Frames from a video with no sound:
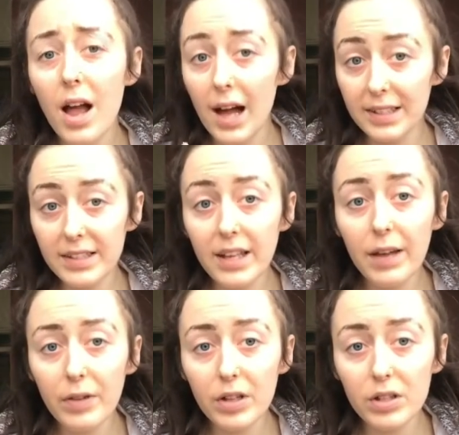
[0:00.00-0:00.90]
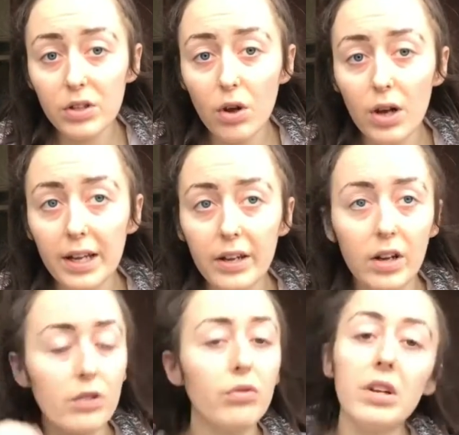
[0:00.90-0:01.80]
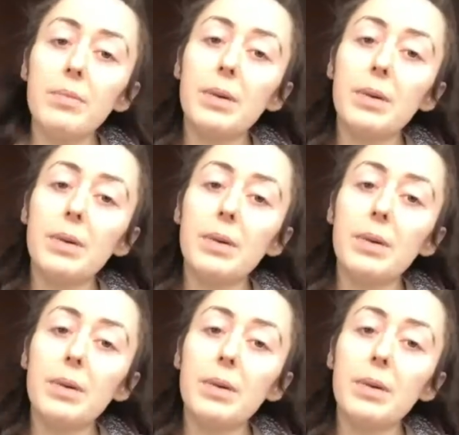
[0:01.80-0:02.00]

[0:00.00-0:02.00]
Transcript: did have it at the start. Again, I had really bad